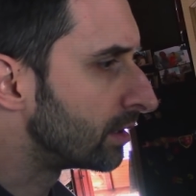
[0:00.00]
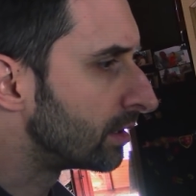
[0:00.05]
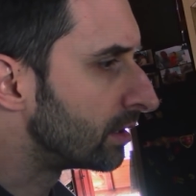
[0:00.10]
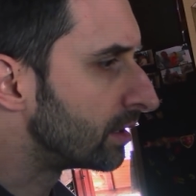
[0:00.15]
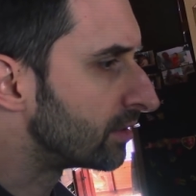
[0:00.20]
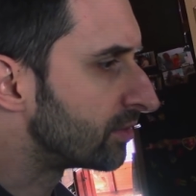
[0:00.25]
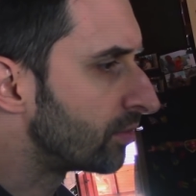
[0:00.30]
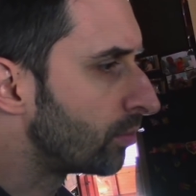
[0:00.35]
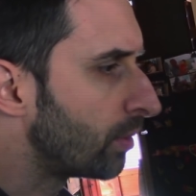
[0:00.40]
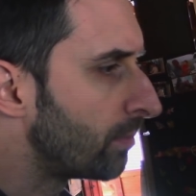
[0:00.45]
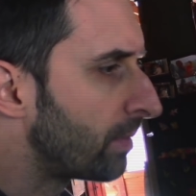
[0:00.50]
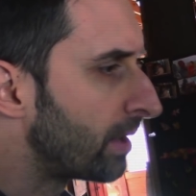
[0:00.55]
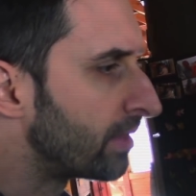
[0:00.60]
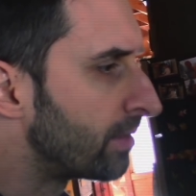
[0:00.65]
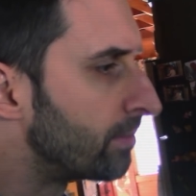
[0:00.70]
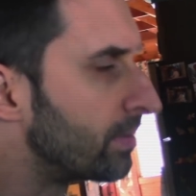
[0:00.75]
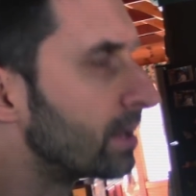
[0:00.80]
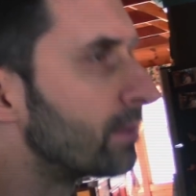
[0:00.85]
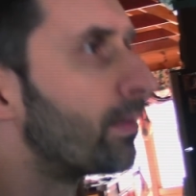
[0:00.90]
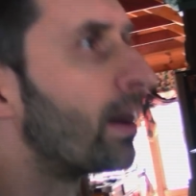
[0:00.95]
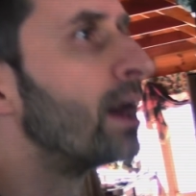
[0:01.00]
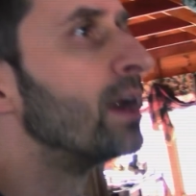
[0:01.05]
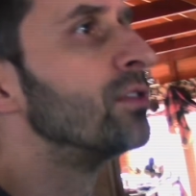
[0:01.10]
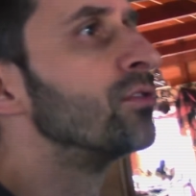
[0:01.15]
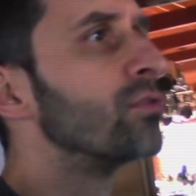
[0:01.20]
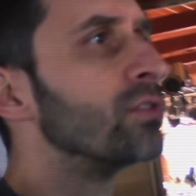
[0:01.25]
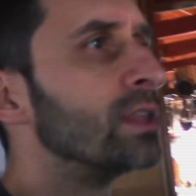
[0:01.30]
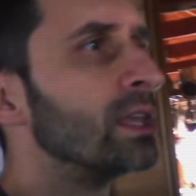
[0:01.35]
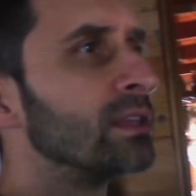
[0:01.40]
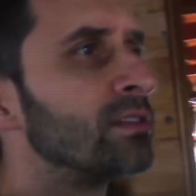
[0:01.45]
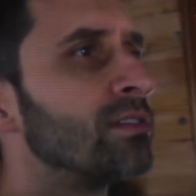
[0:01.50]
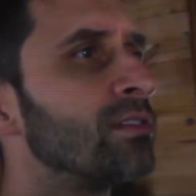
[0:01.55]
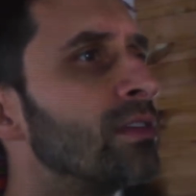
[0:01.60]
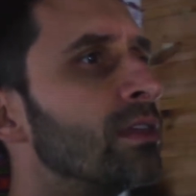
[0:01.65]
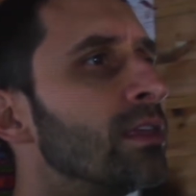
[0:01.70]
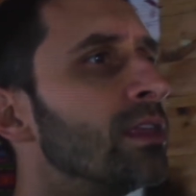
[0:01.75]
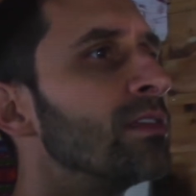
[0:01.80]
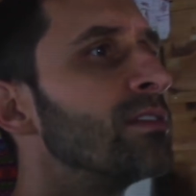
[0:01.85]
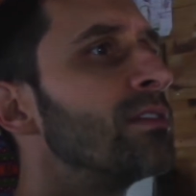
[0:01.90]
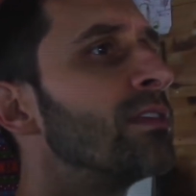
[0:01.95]
It's the one by the big pine tree. That's,
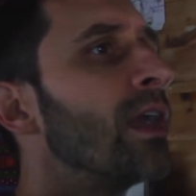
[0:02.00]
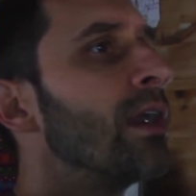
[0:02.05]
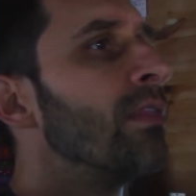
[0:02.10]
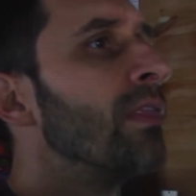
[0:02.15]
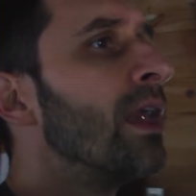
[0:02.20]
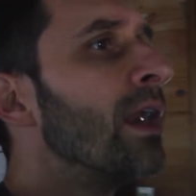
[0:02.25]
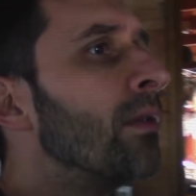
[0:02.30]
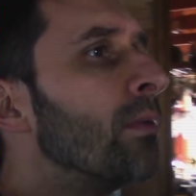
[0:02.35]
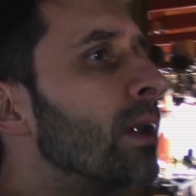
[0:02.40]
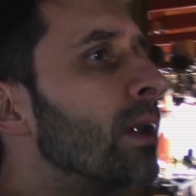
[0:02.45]
that's down that